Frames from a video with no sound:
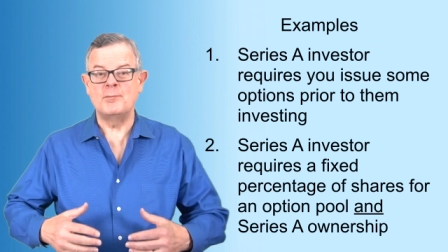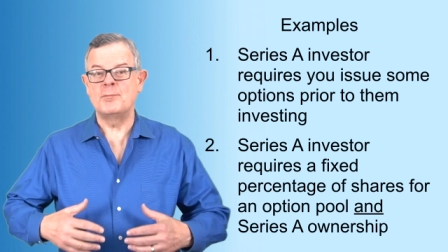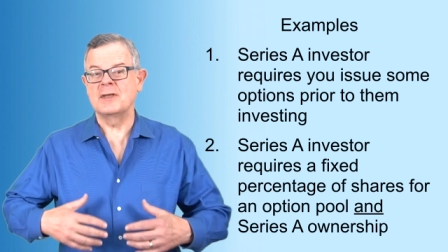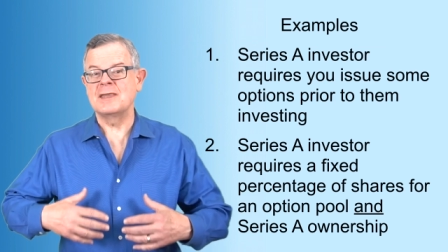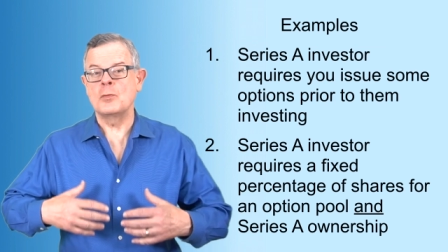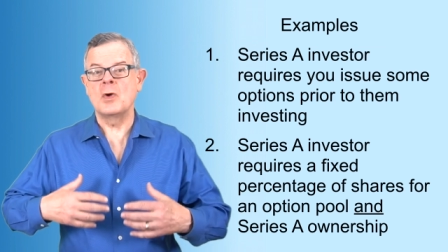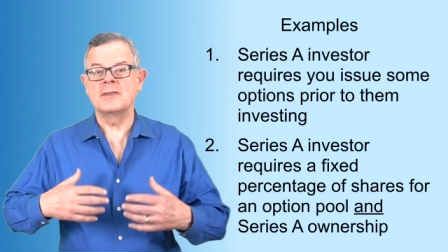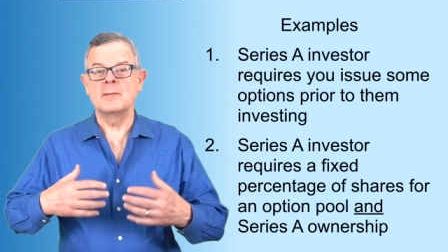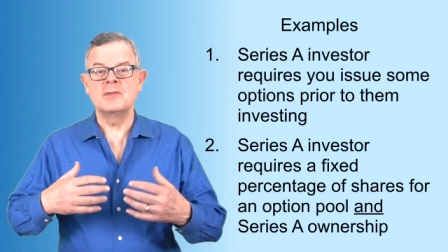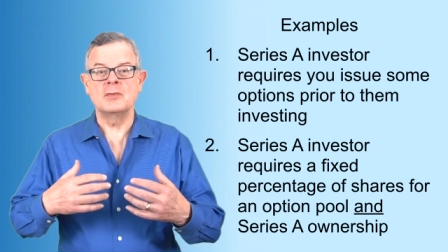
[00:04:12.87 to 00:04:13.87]
but they
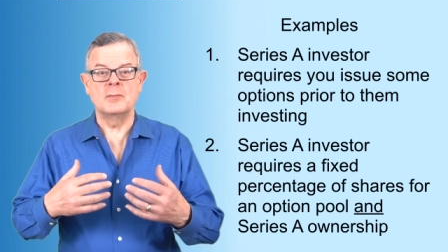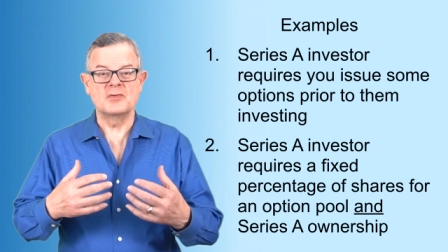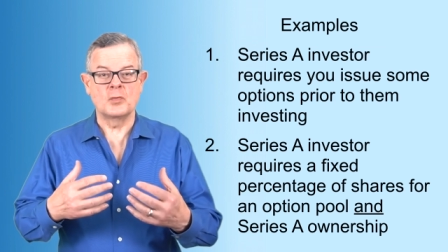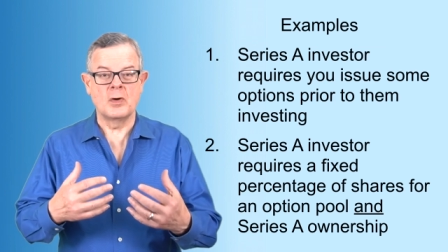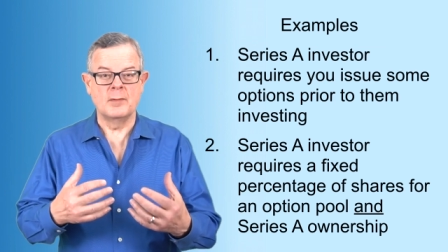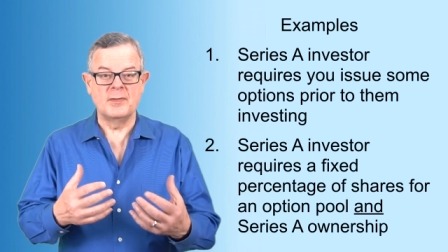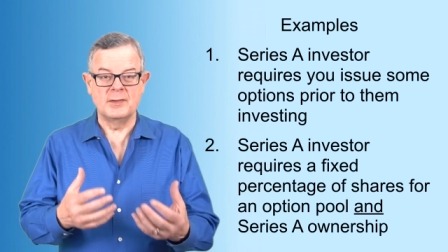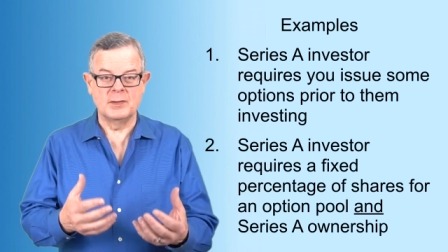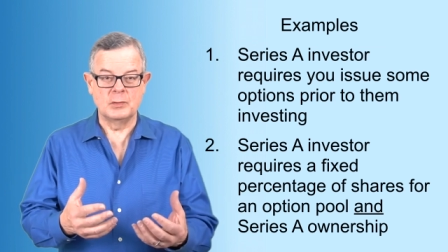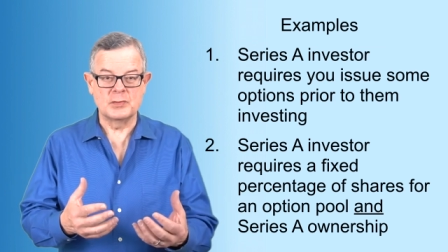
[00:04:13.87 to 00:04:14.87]
want them to absorb
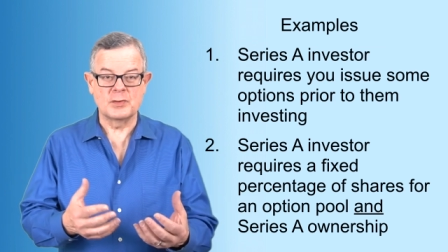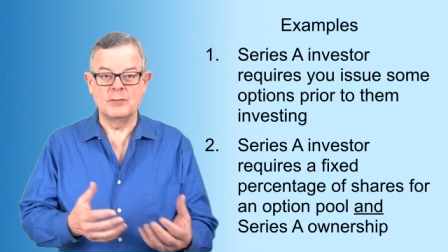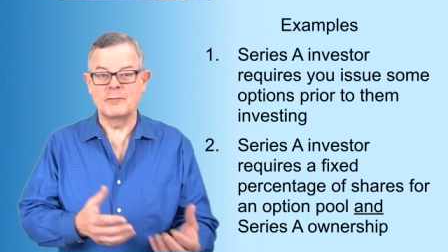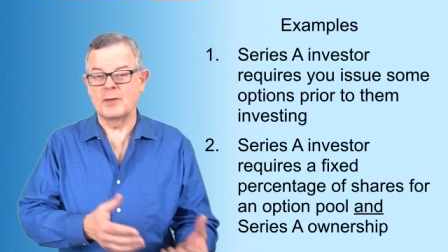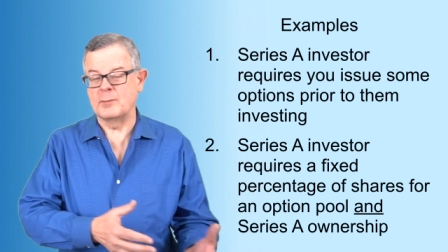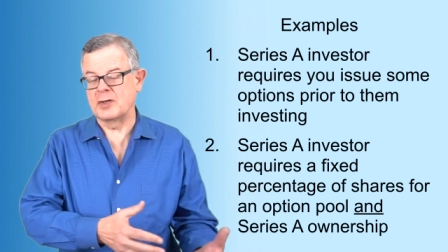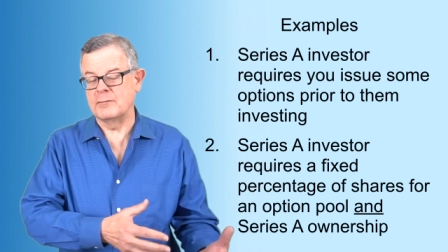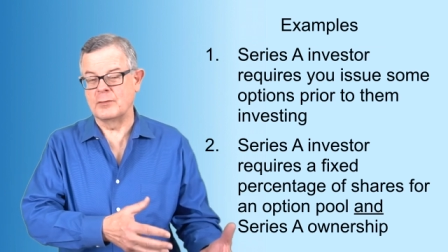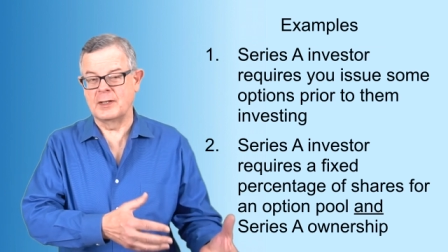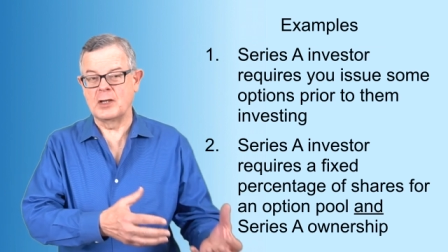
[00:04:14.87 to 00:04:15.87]
the dilution from
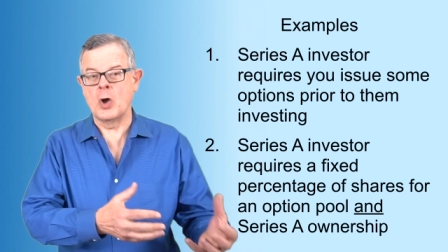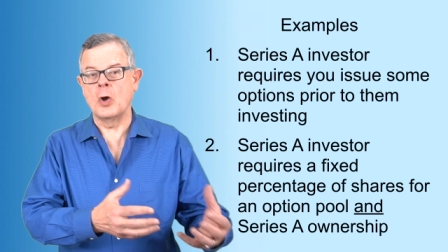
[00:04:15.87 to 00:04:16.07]
converting